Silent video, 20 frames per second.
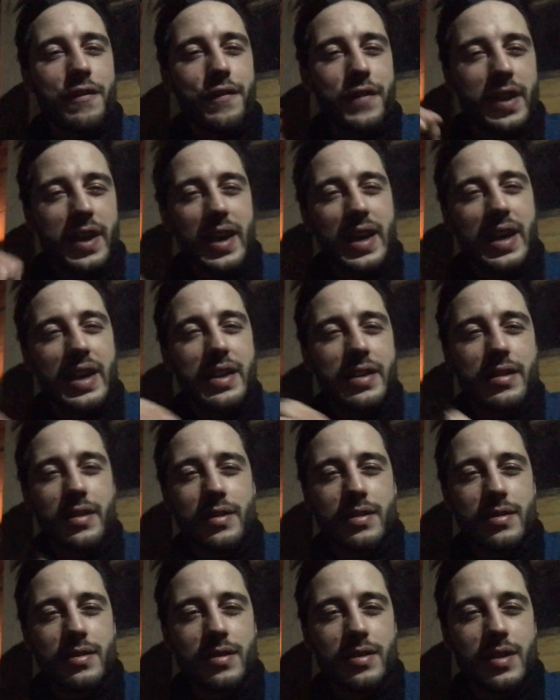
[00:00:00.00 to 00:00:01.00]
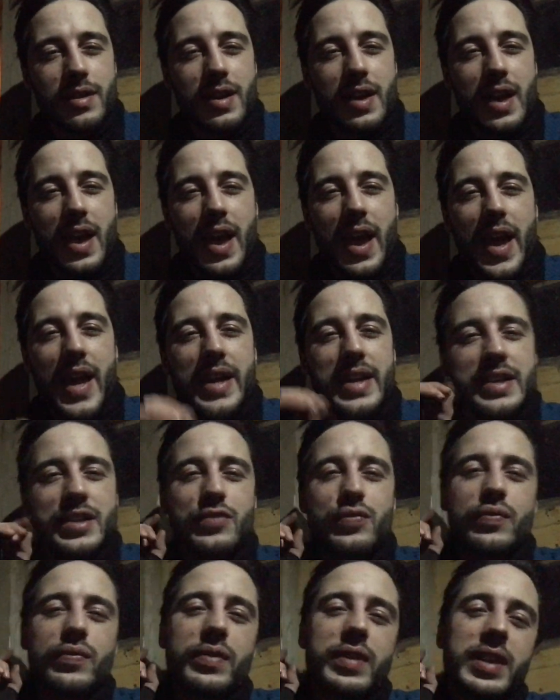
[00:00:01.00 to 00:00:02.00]
of hidden and
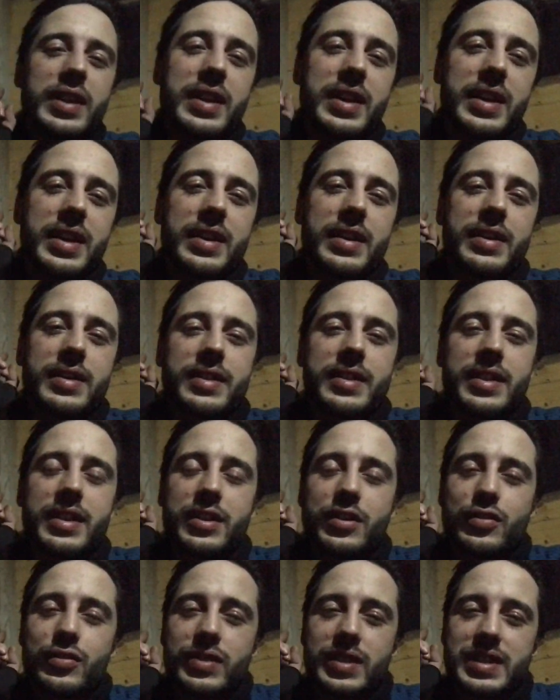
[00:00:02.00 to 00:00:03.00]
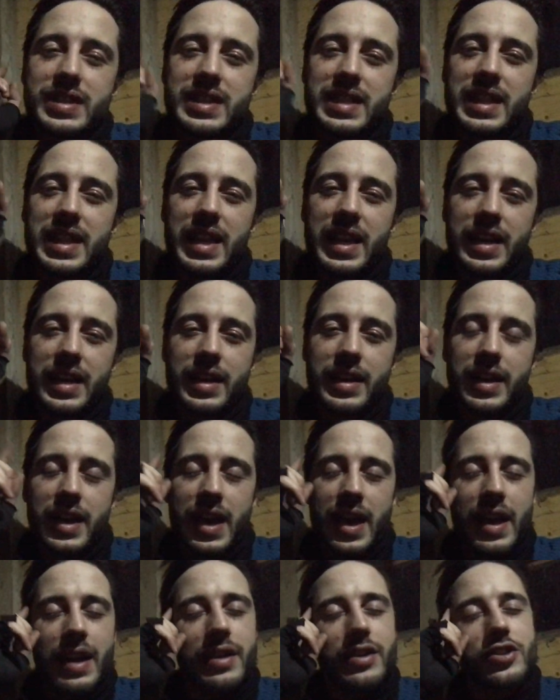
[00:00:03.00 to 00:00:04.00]
is really near to this lake.
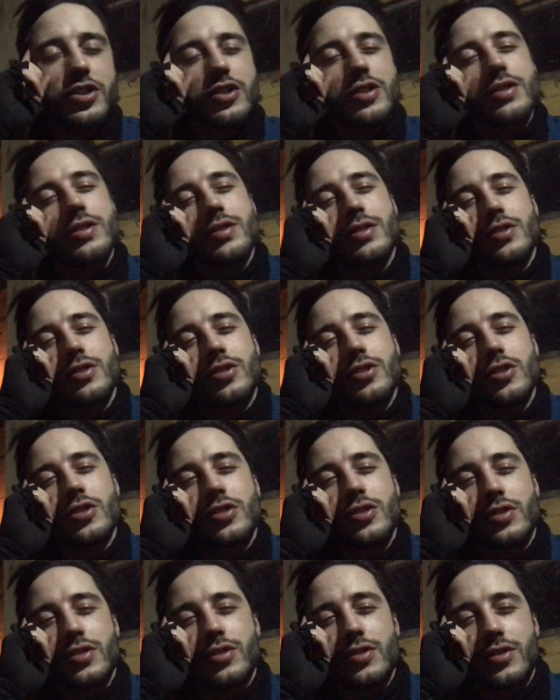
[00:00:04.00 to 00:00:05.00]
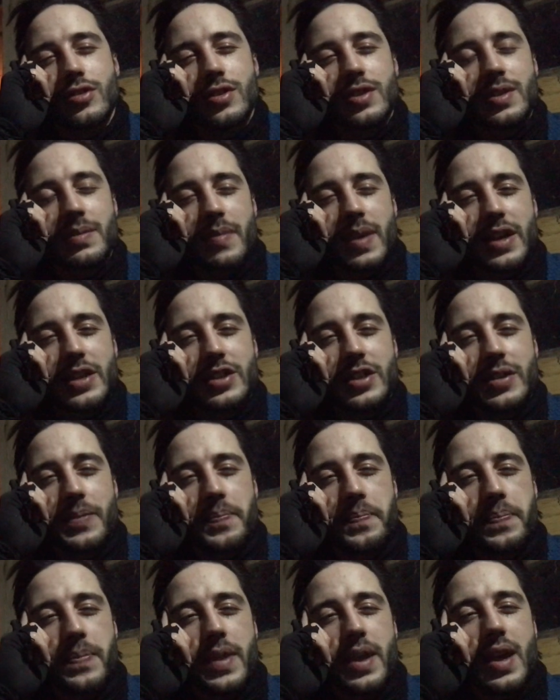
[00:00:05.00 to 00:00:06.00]
And just, just, just imagine.
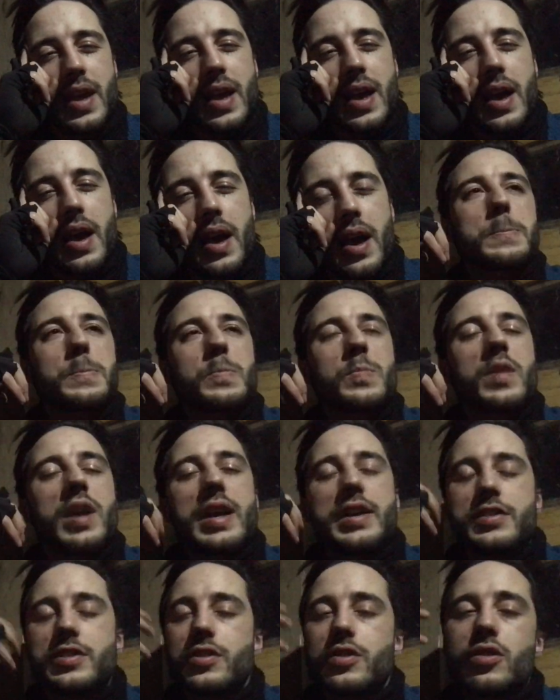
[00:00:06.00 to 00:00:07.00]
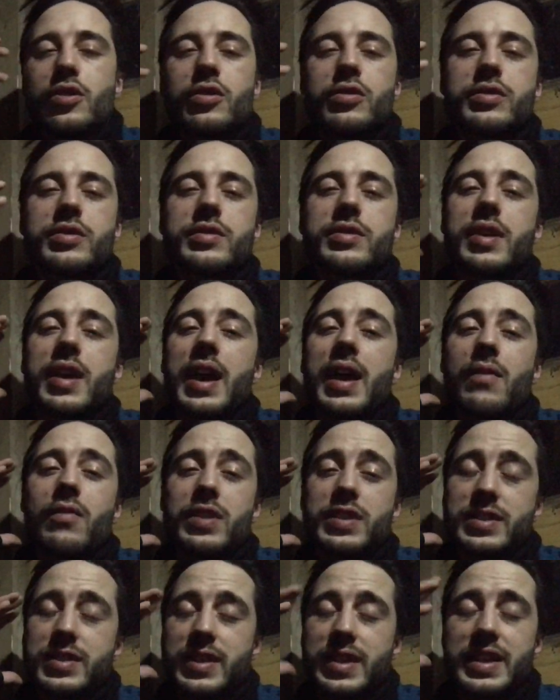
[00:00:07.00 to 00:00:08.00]
As a note, I
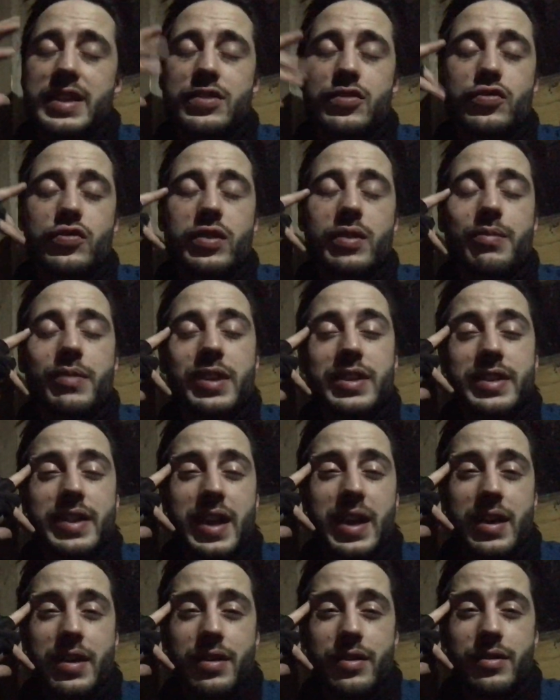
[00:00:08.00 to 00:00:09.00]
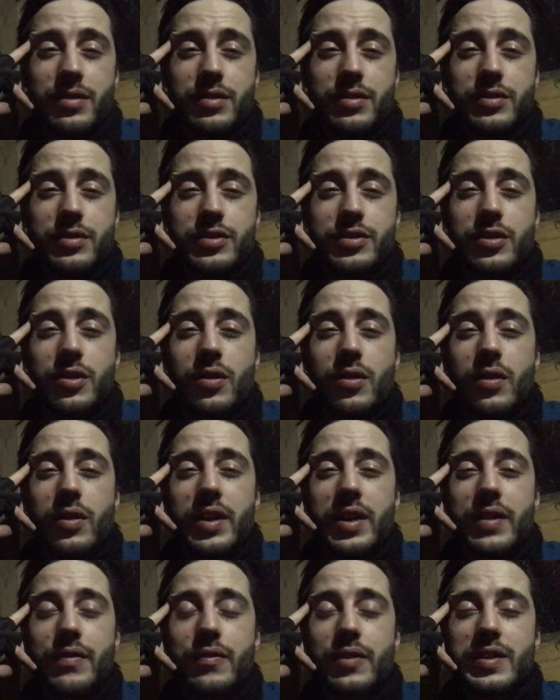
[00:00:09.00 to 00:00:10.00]
was extremely tired. So
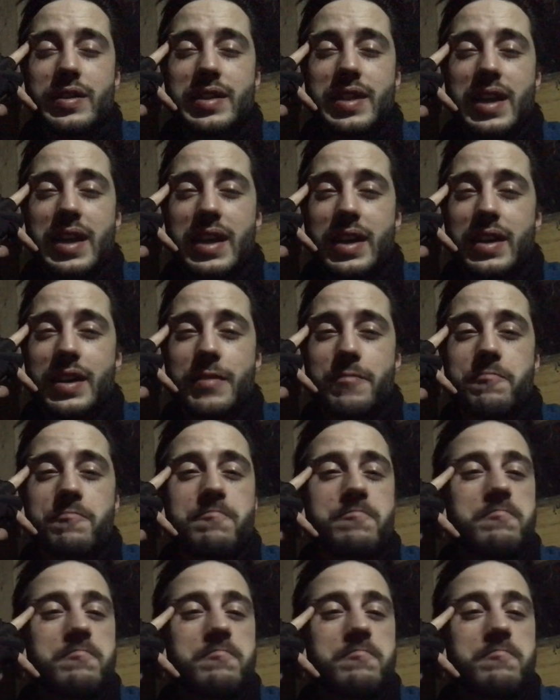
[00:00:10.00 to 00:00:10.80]
it was like